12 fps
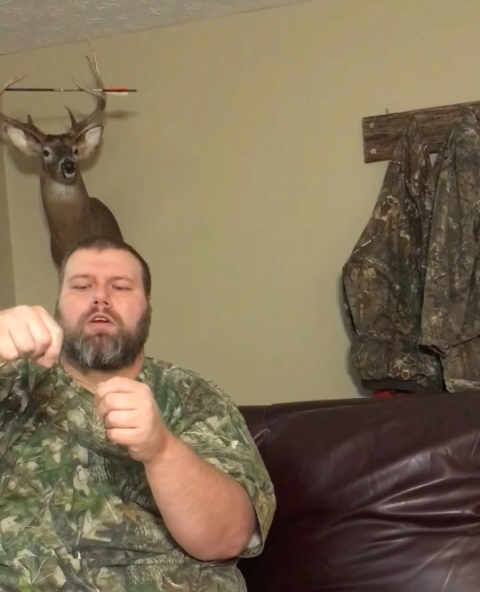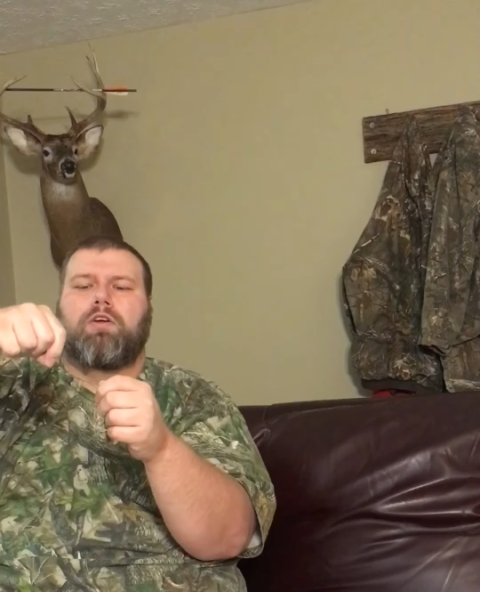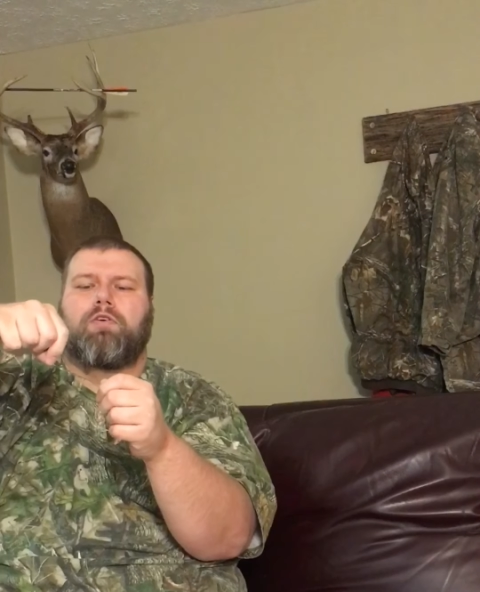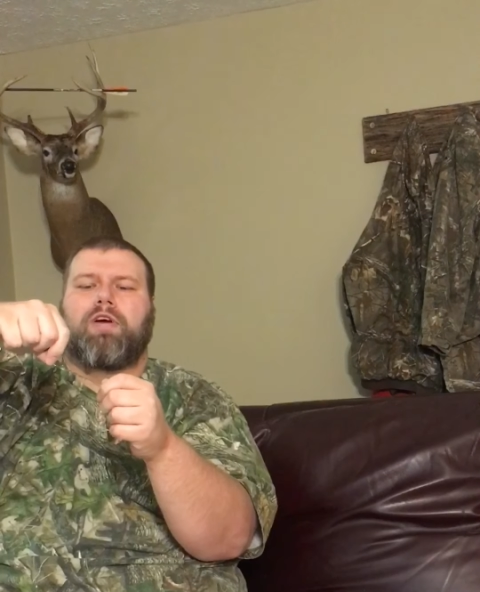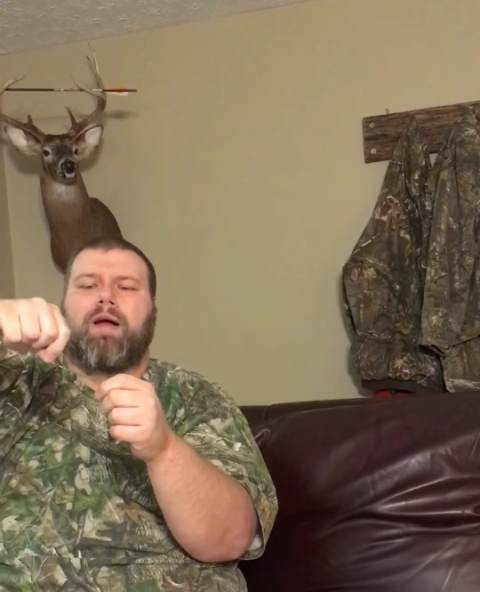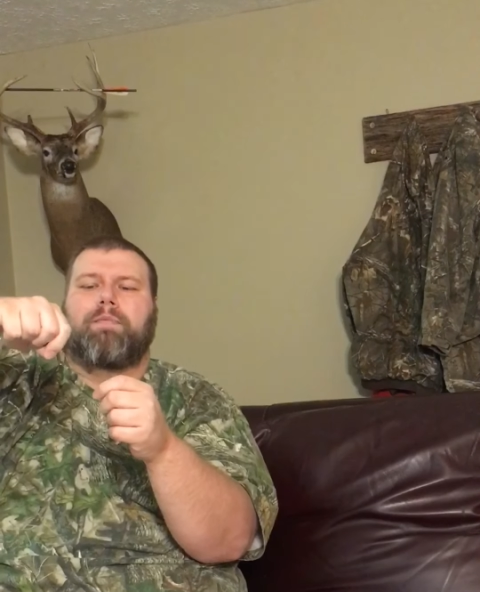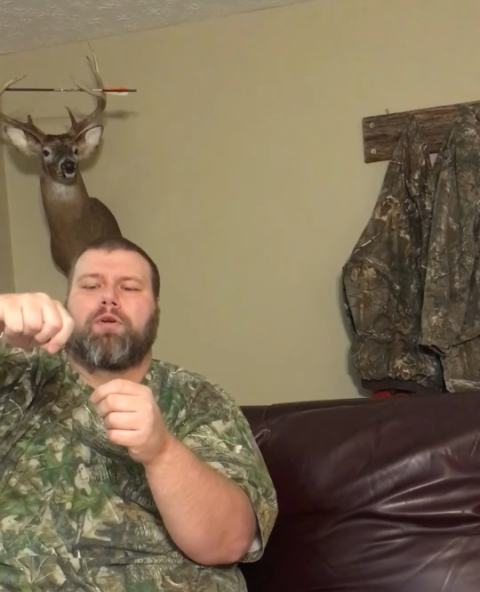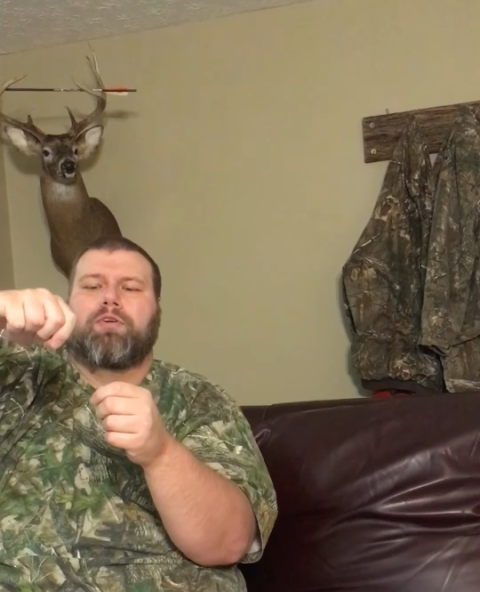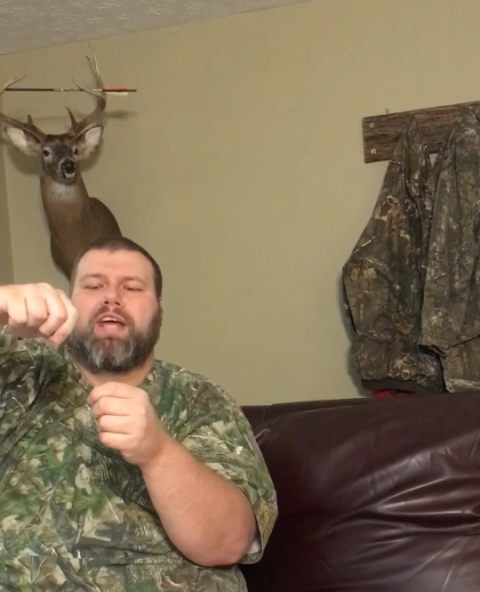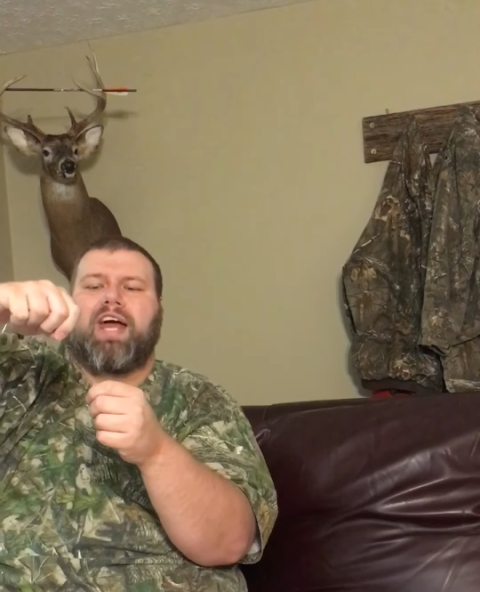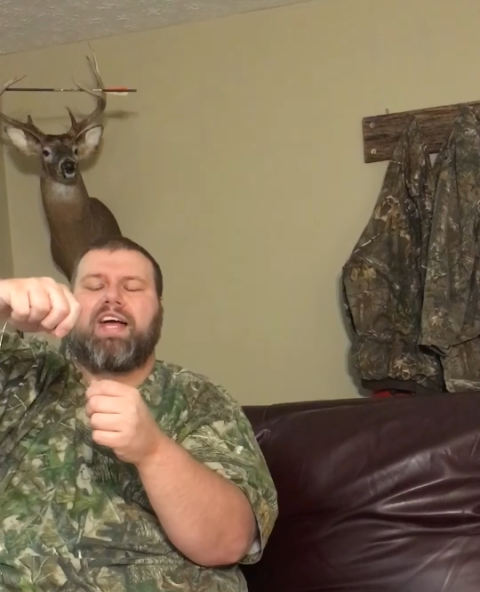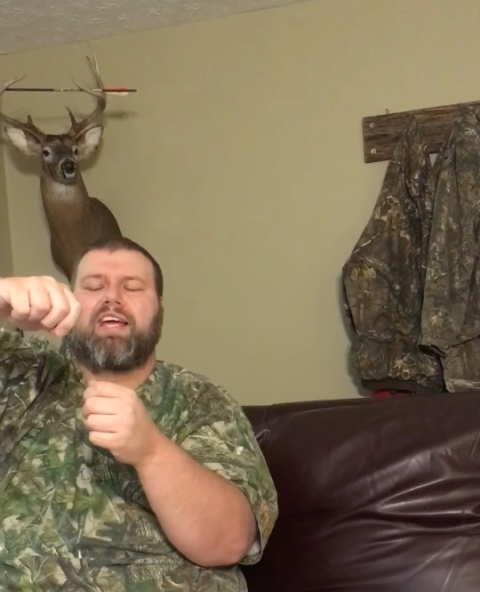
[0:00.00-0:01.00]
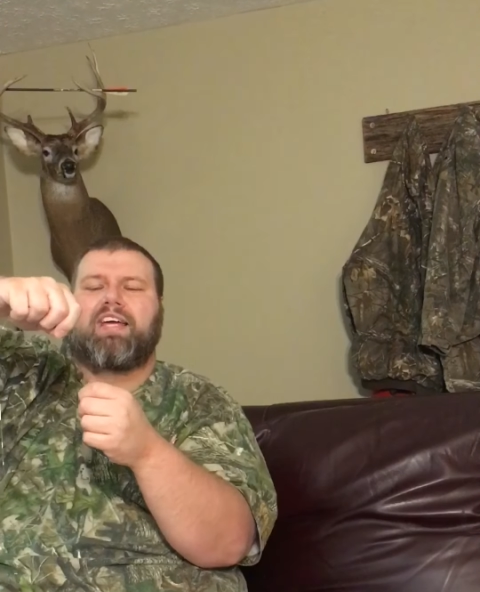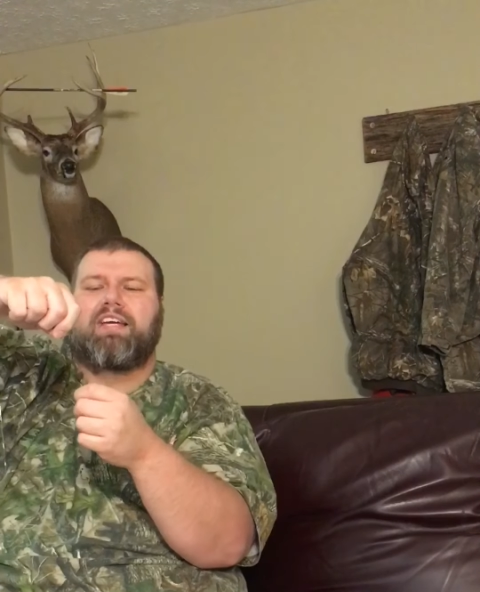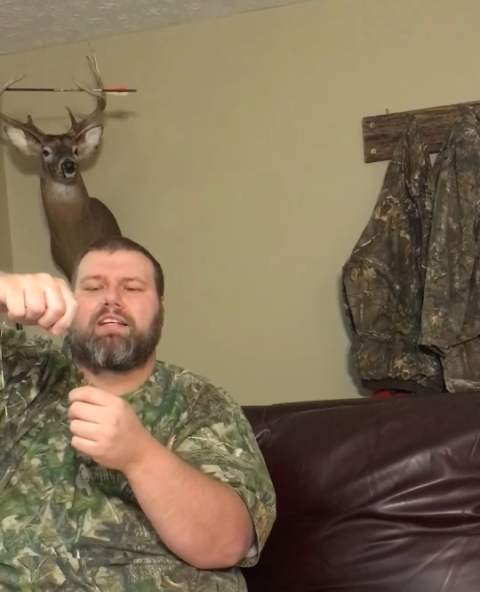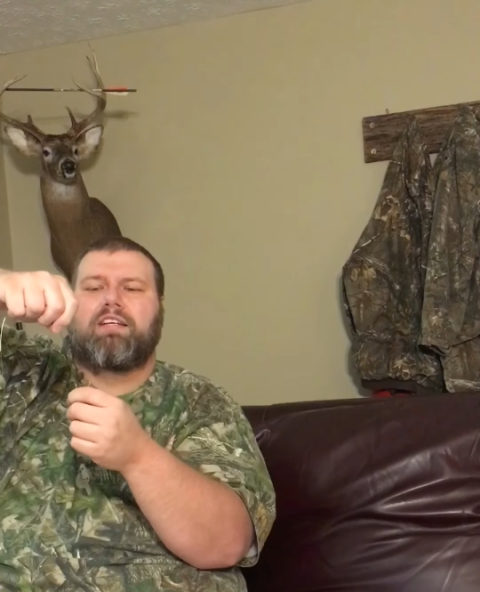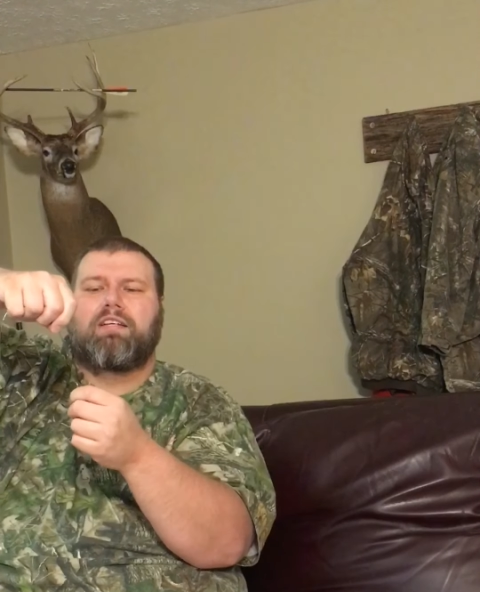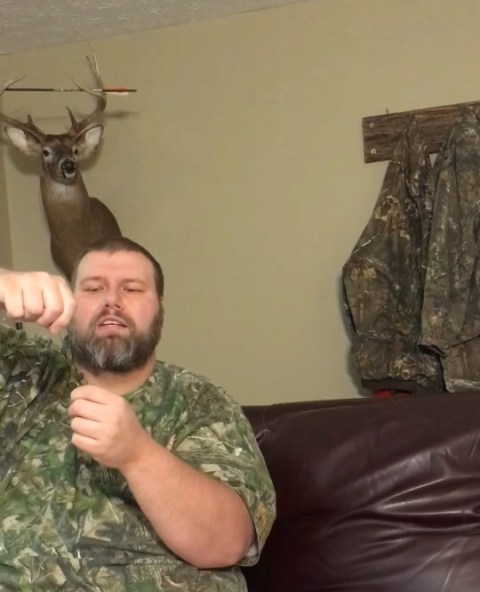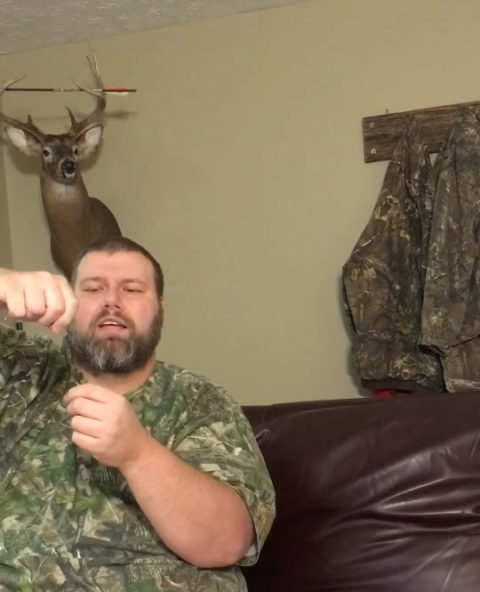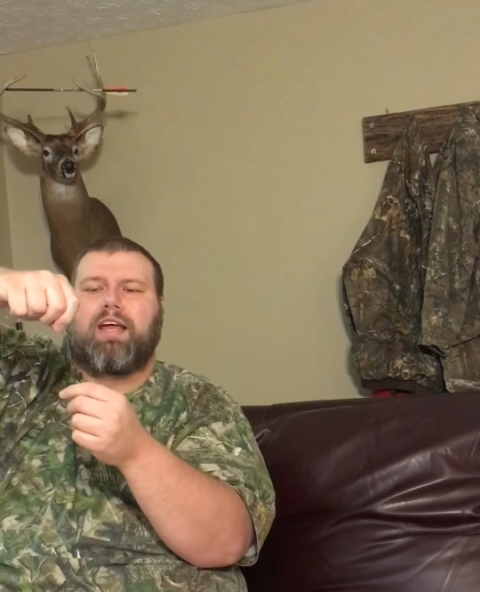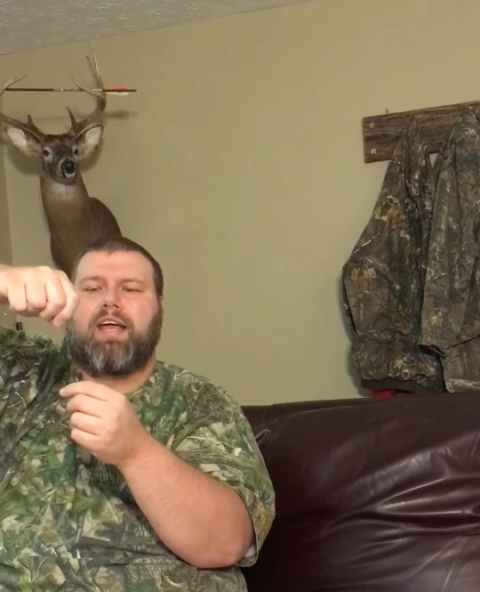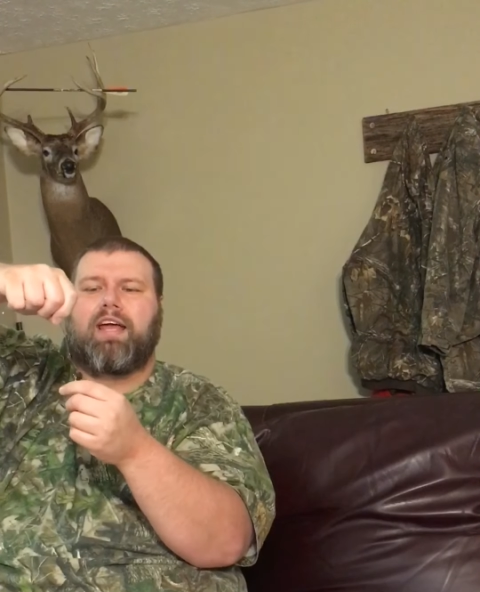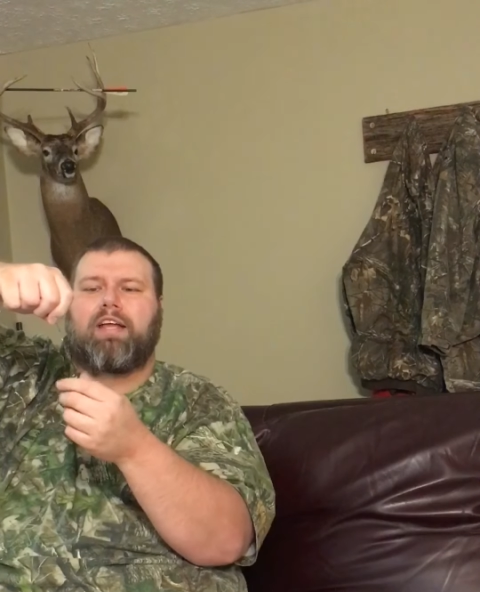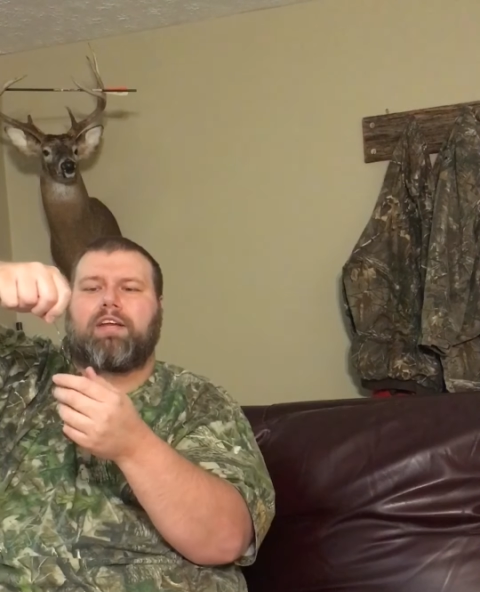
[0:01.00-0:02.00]
Grab your tag end
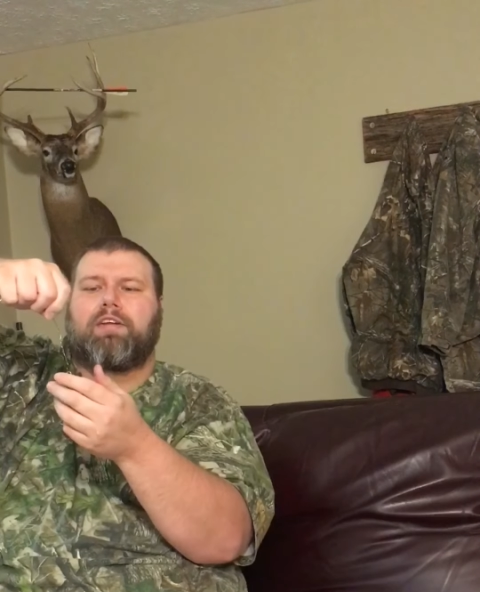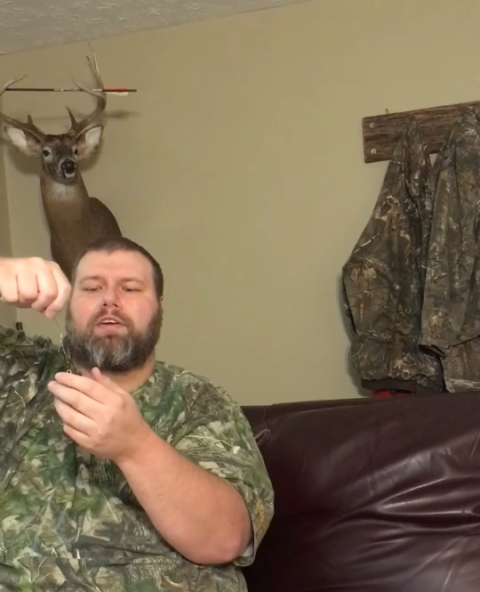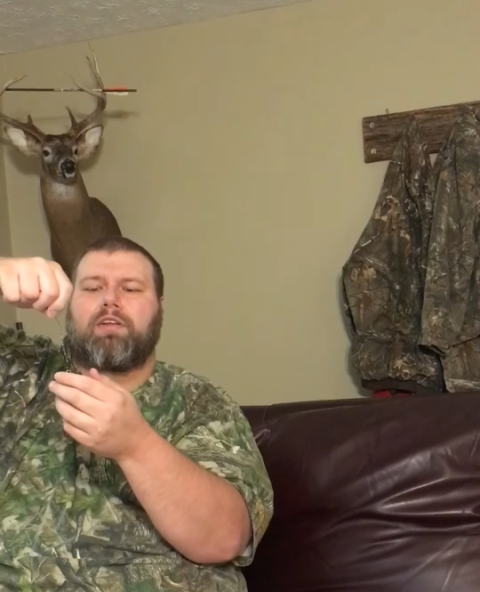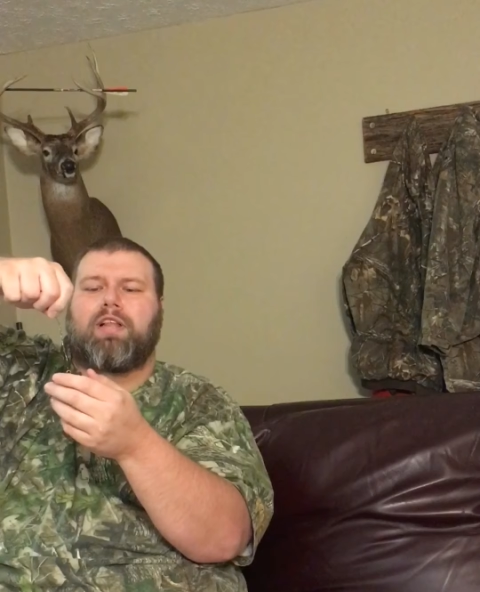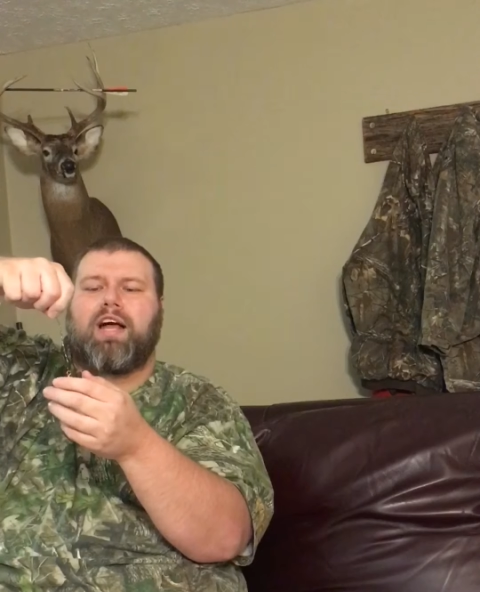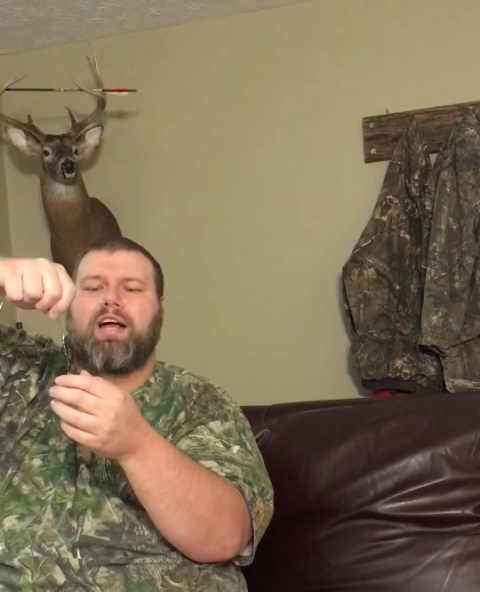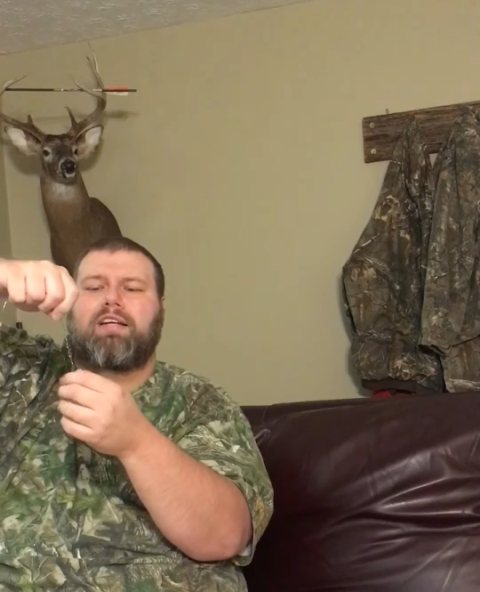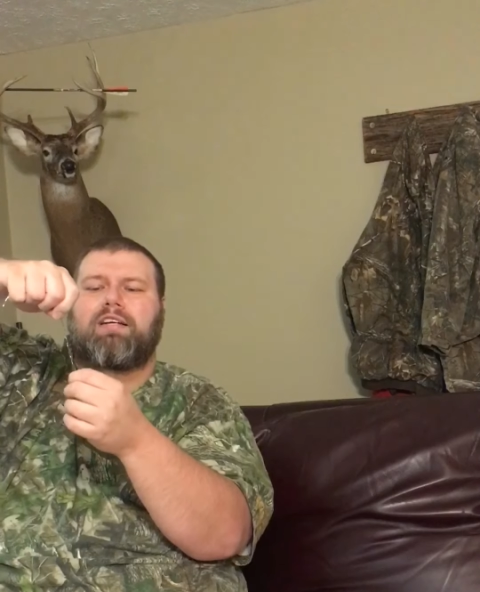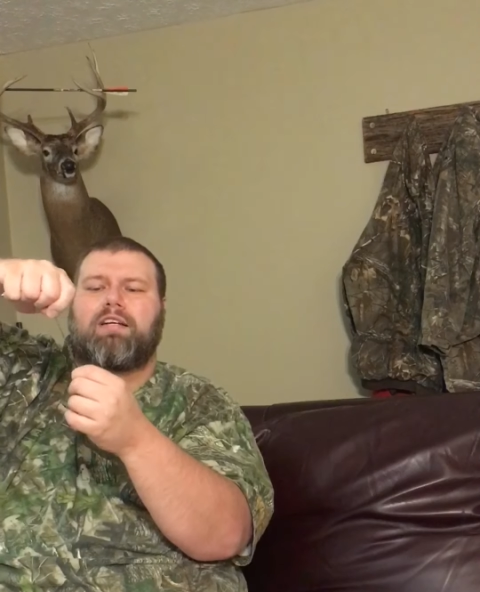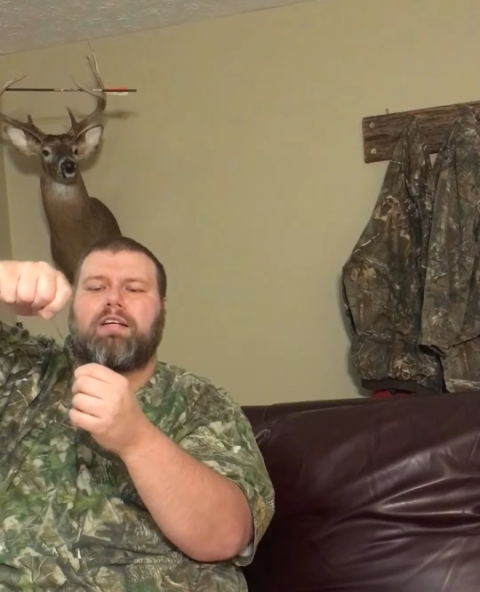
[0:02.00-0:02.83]
and your line,